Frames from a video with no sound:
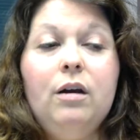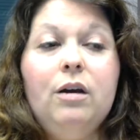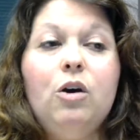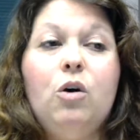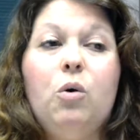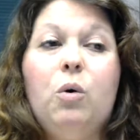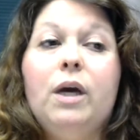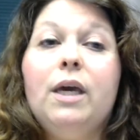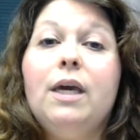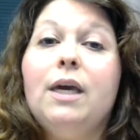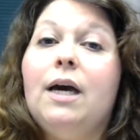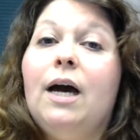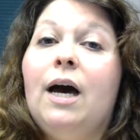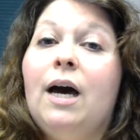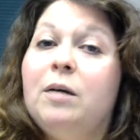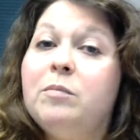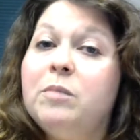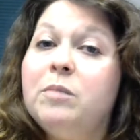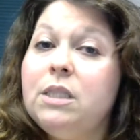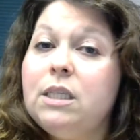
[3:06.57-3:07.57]
Quite
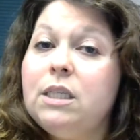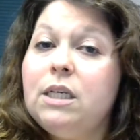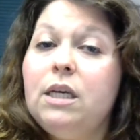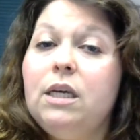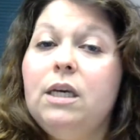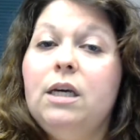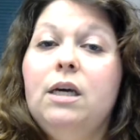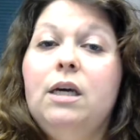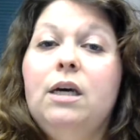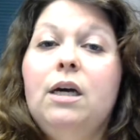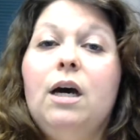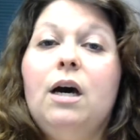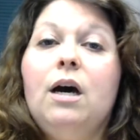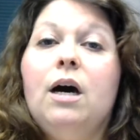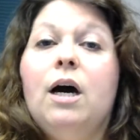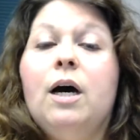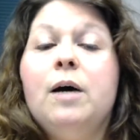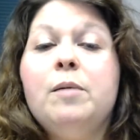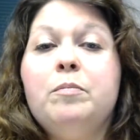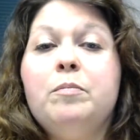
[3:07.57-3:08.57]
commonly,
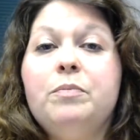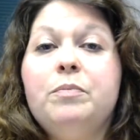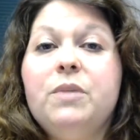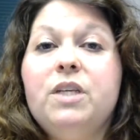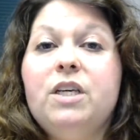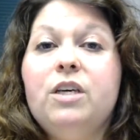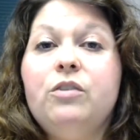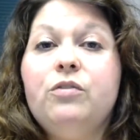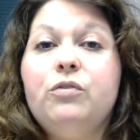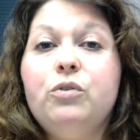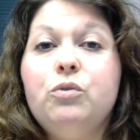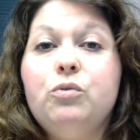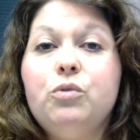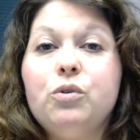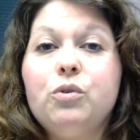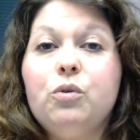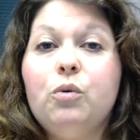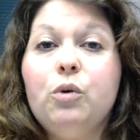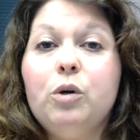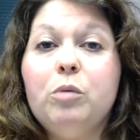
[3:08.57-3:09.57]
if you
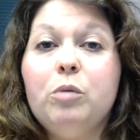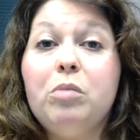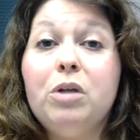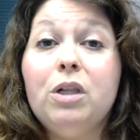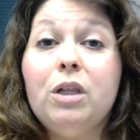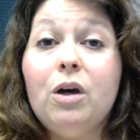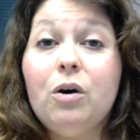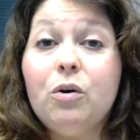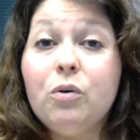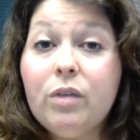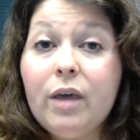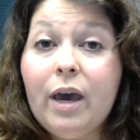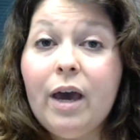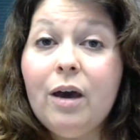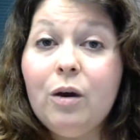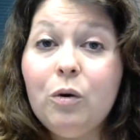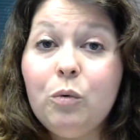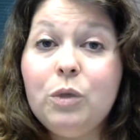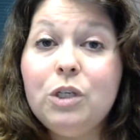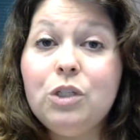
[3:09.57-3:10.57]
score below
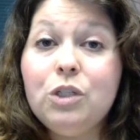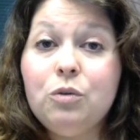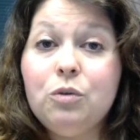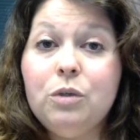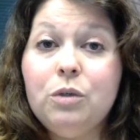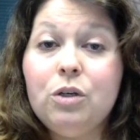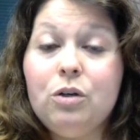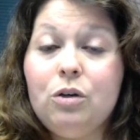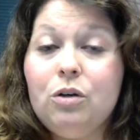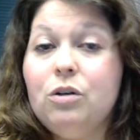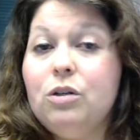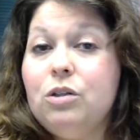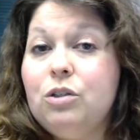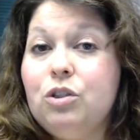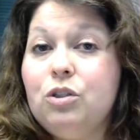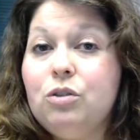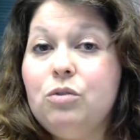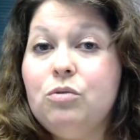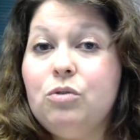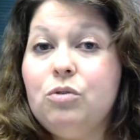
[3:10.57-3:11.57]
that, we do
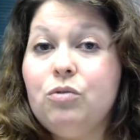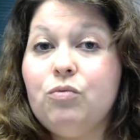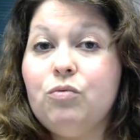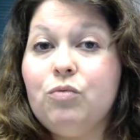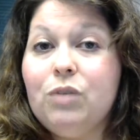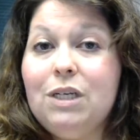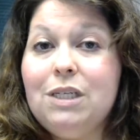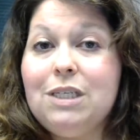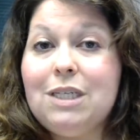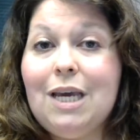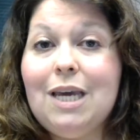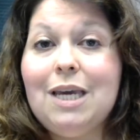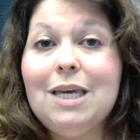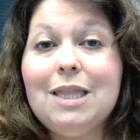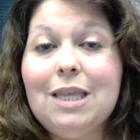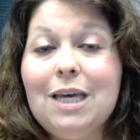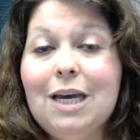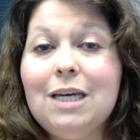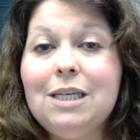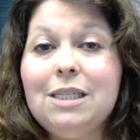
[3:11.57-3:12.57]
encourage you to retake
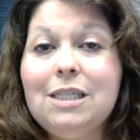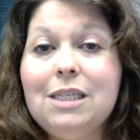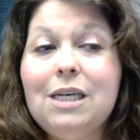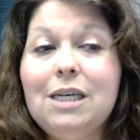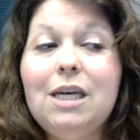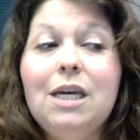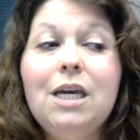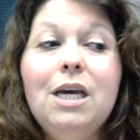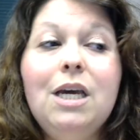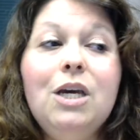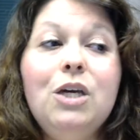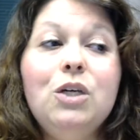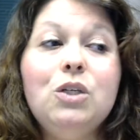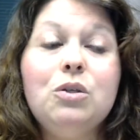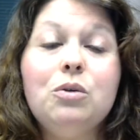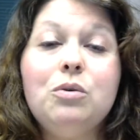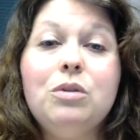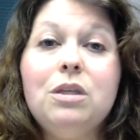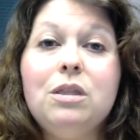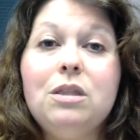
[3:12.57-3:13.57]
the HESI,
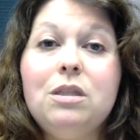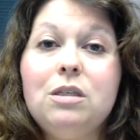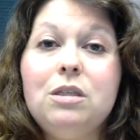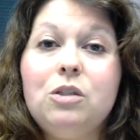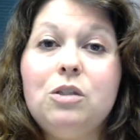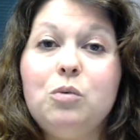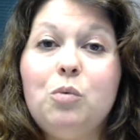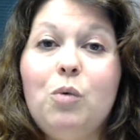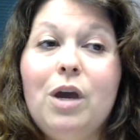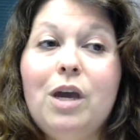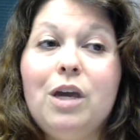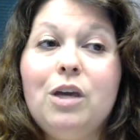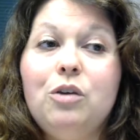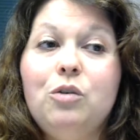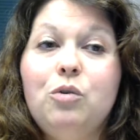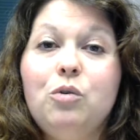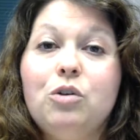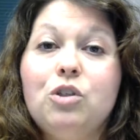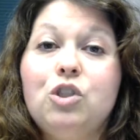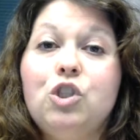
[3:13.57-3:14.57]
so that this way
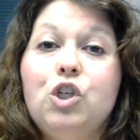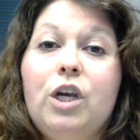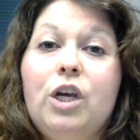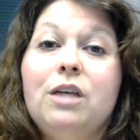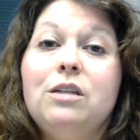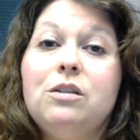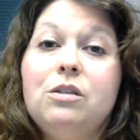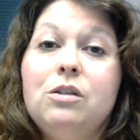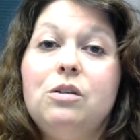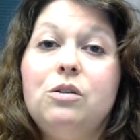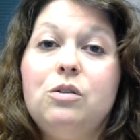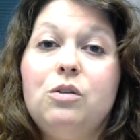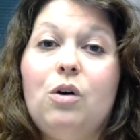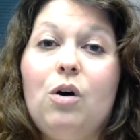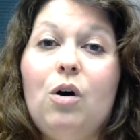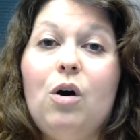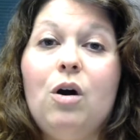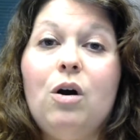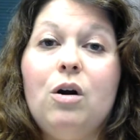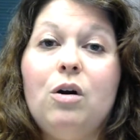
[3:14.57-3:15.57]
your chances
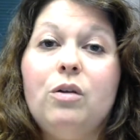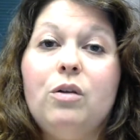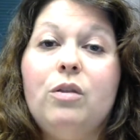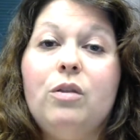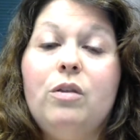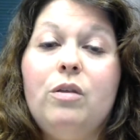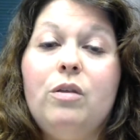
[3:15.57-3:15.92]
are